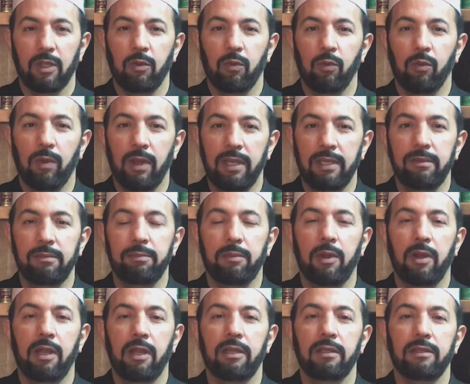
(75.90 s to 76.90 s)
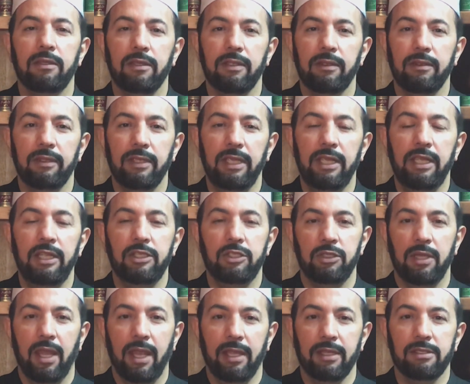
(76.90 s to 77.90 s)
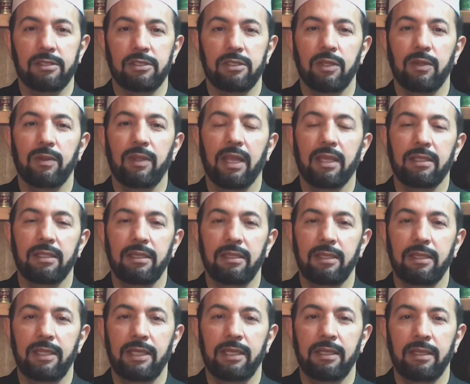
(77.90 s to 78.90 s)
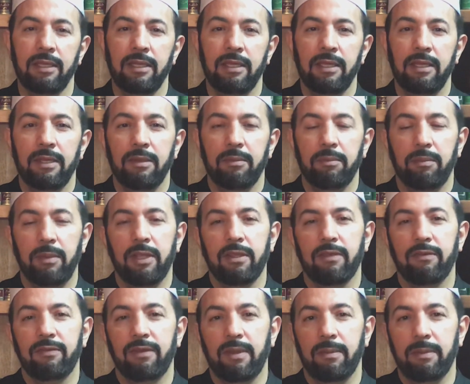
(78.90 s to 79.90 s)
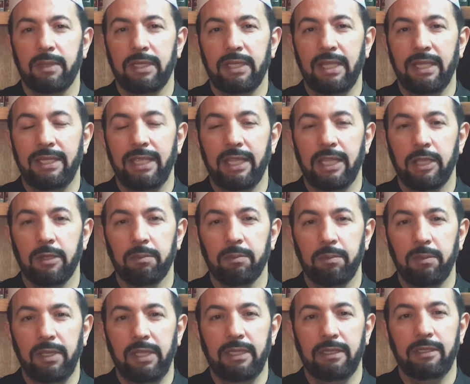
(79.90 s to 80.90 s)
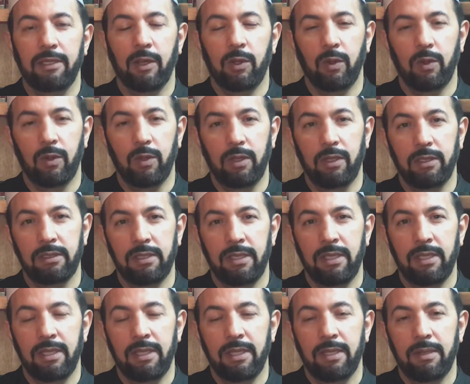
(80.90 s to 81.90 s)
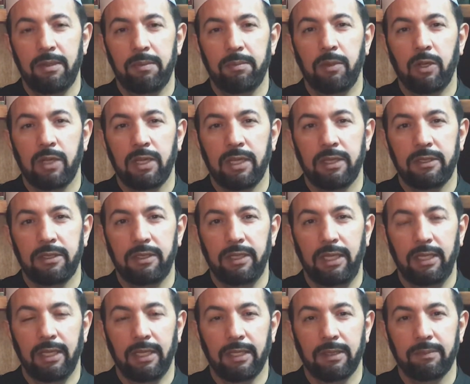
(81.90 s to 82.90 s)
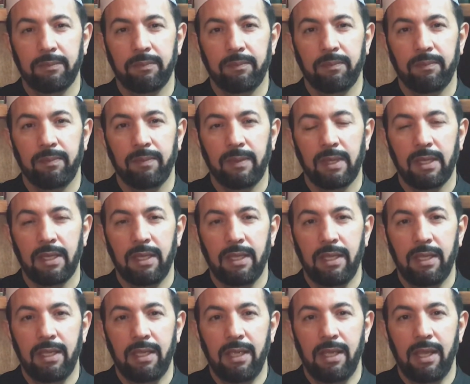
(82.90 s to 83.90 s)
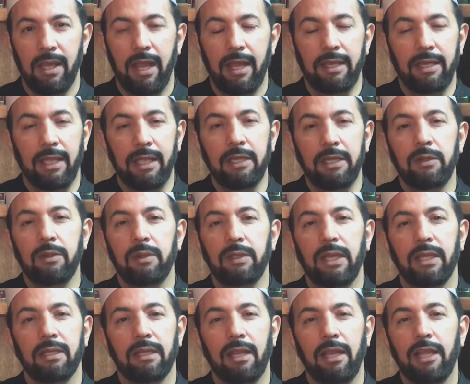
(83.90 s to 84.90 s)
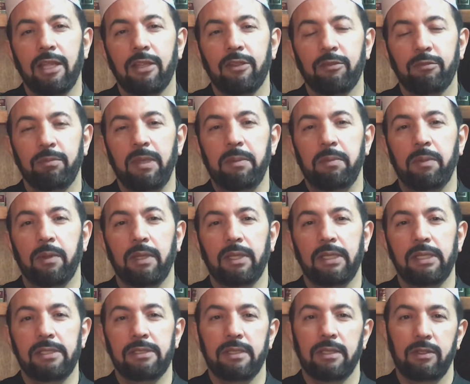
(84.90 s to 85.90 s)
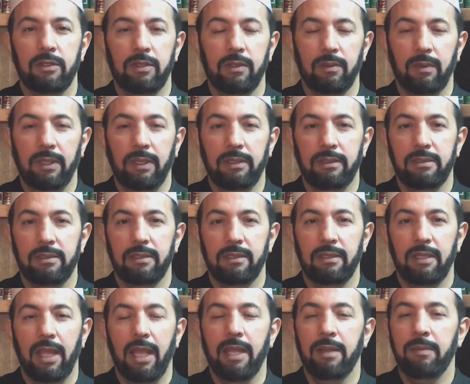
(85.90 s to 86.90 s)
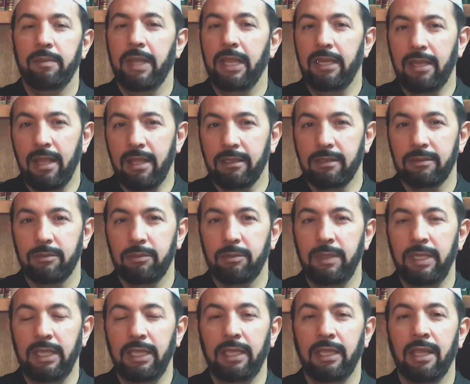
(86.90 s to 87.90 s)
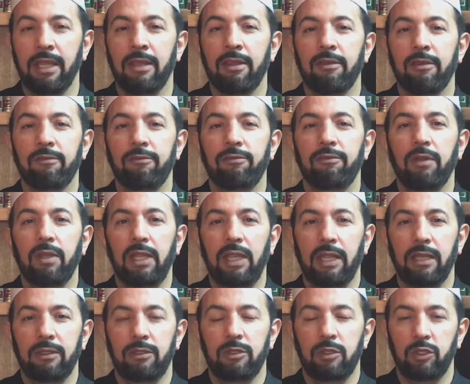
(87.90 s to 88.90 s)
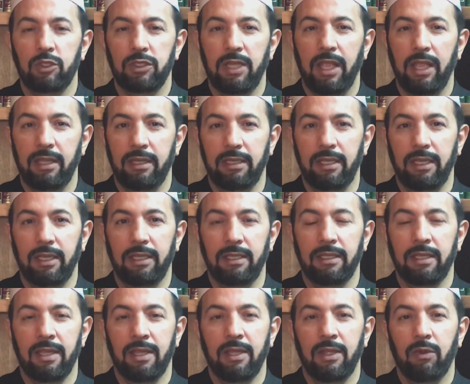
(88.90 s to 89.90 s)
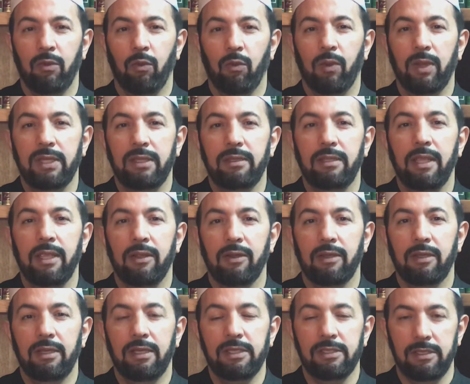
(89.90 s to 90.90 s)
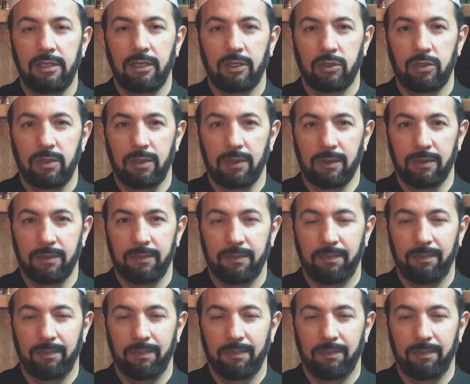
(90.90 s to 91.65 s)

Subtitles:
one part each night, so that in the month of Ramadan, they complete the whole book in reading. And I know that a lot of people listen to it and may not be fully understanding what they are listening to.